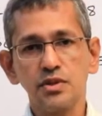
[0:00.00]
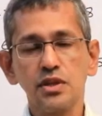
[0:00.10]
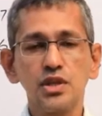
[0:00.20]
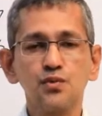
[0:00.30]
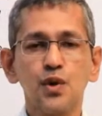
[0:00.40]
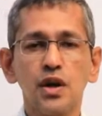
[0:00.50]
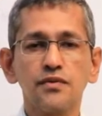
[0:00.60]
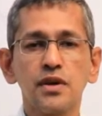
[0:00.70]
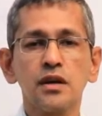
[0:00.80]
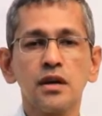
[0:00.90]
This is one
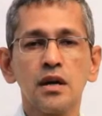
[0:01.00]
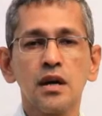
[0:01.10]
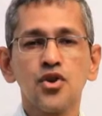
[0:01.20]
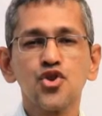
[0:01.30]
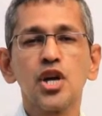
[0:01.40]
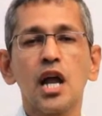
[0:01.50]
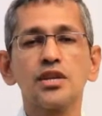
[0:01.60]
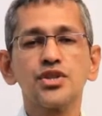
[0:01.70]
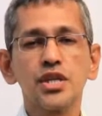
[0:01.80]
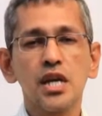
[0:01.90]
of the
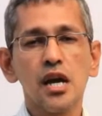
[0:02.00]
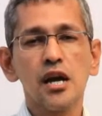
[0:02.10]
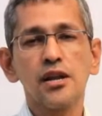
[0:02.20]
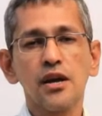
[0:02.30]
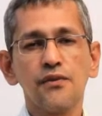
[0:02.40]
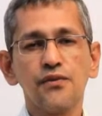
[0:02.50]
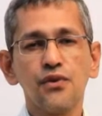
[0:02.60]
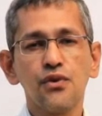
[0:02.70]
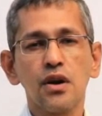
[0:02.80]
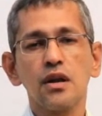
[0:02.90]
challenging area
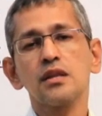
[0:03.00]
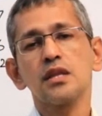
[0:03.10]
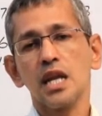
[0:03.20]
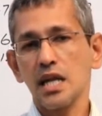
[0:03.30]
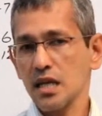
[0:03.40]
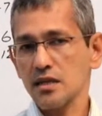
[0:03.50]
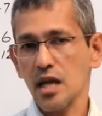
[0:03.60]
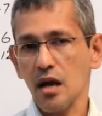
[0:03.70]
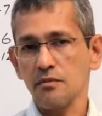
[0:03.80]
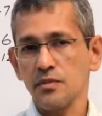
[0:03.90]
for the NET
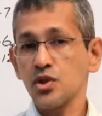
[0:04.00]
exam.